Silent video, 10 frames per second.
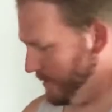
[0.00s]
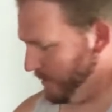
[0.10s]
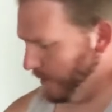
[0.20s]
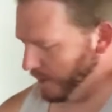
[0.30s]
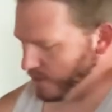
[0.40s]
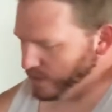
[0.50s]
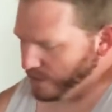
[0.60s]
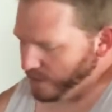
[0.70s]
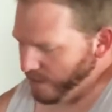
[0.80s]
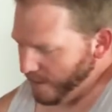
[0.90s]
That'll get you
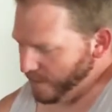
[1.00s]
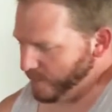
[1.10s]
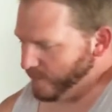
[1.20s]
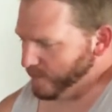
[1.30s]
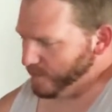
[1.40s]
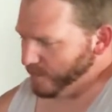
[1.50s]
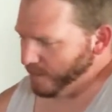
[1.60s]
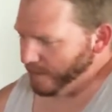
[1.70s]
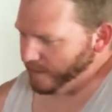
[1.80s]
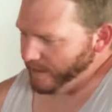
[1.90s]
this nice consistency
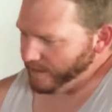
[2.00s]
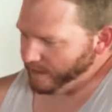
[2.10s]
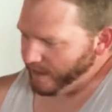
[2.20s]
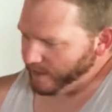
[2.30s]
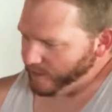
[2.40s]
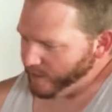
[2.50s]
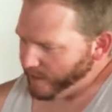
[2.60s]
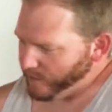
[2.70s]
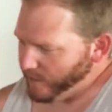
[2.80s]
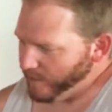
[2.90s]
like this, a nice
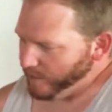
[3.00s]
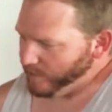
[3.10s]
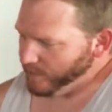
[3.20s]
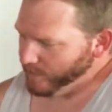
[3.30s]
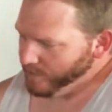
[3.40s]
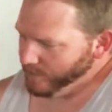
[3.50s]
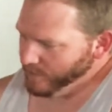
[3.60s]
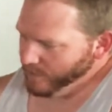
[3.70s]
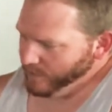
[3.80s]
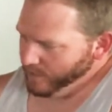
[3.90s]
thick sauce
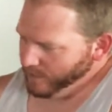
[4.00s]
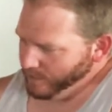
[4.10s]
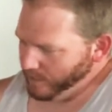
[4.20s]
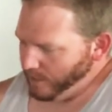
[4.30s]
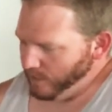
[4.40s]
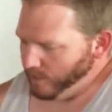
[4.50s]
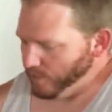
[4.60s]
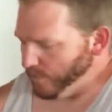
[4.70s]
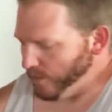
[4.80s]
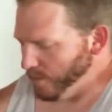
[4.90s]
that you can
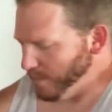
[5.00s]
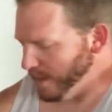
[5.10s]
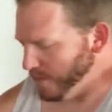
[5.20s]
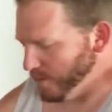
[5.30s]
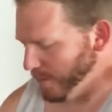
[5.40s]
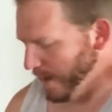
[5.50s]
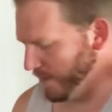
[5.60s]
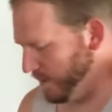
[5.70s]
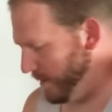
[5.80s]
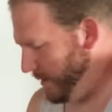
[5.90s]
use for either pizza or
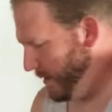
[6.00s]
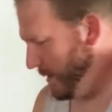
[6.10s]
pasta.